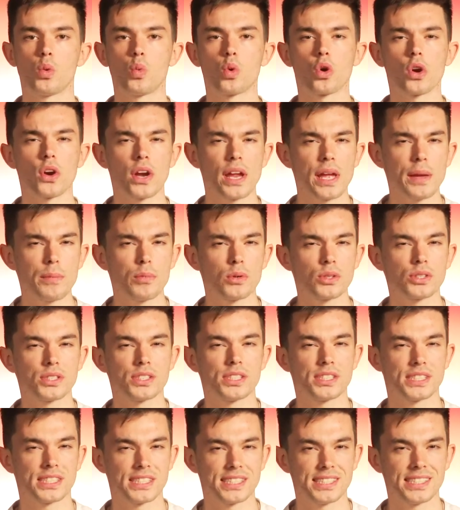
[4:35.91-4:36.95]
we're able
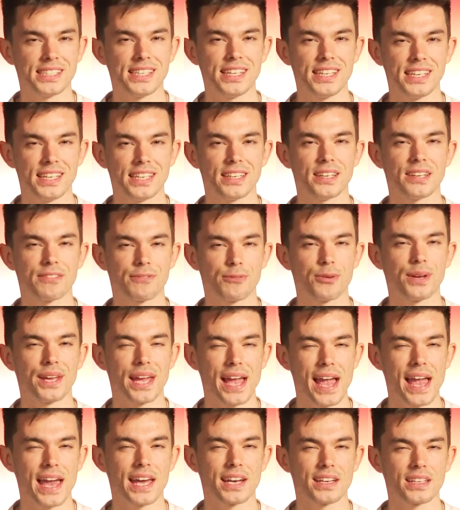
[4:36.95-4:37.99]
to see, if we
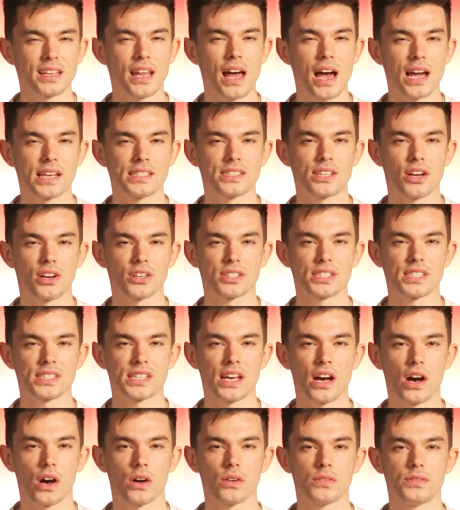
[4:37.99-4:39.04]
analyze
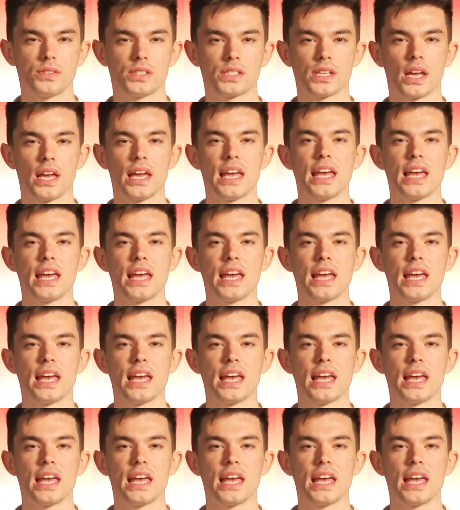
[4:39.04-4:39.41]
ourselves,